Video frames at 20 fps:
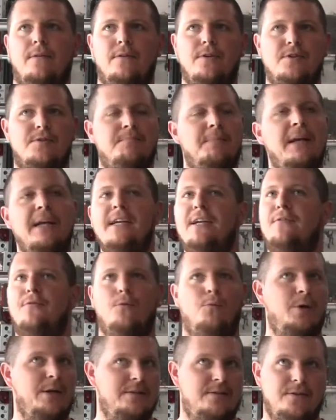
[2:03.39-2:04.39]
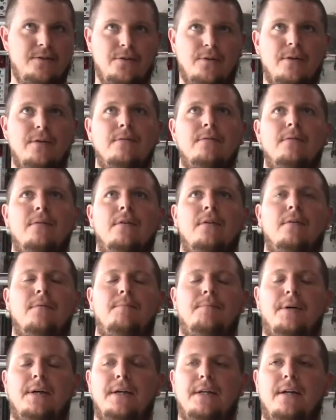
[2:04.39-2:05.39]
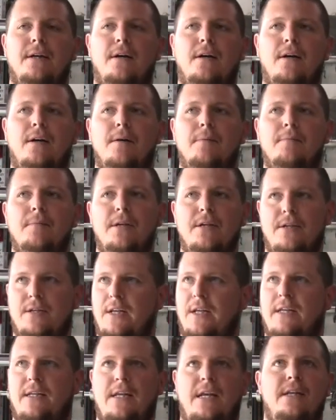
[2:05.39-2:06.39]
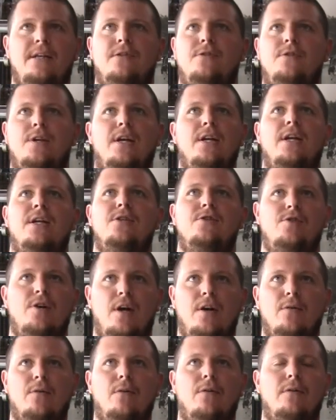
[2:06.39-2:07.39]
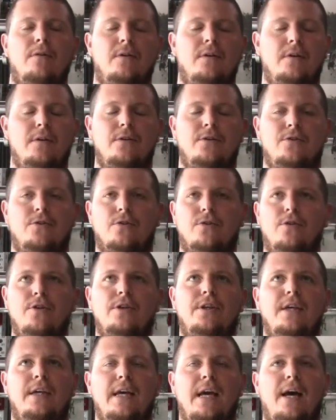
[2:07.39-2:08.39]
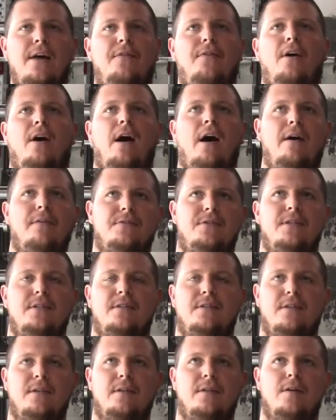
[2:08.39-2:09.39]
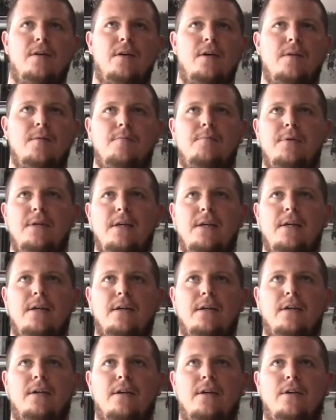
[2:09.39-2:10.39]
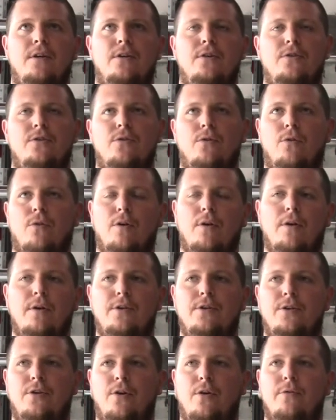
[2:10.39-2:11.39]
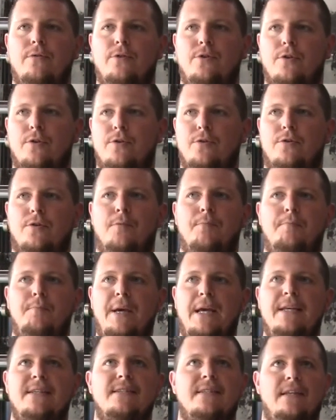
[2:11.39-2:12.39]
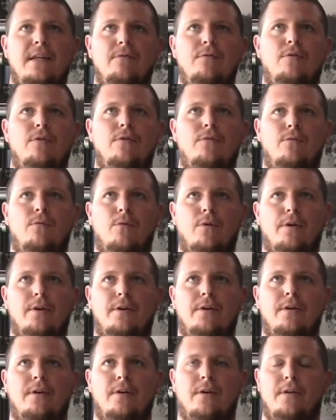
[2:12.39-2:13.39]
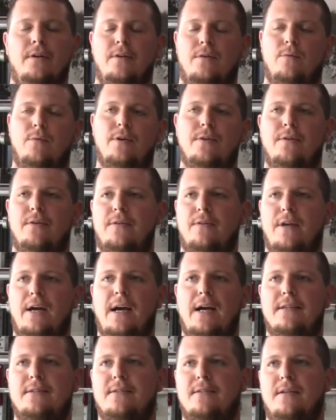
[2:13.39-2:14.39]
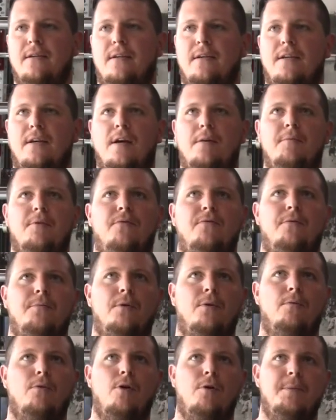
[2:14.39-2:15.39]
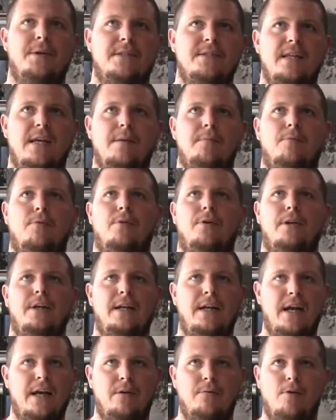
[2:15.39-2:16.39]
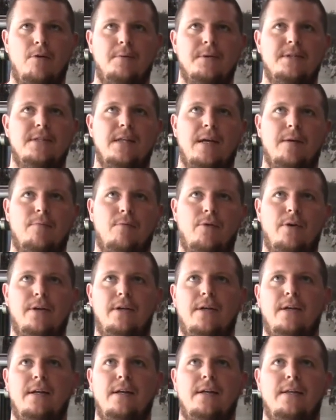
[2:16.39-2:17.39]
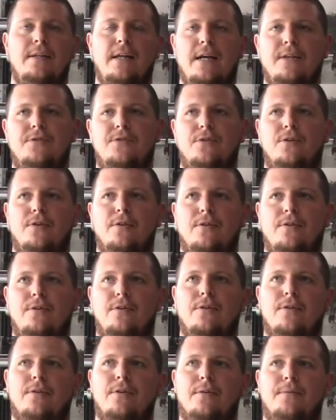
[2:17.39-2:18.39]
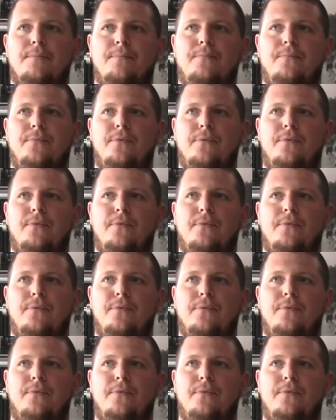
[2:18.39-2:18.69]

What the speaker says: there's many different ways to do it. But in general, you're looking at the off season being your base level of work, whether that's coming from an aerobic standpoint, an anaerobic standpoint. That's your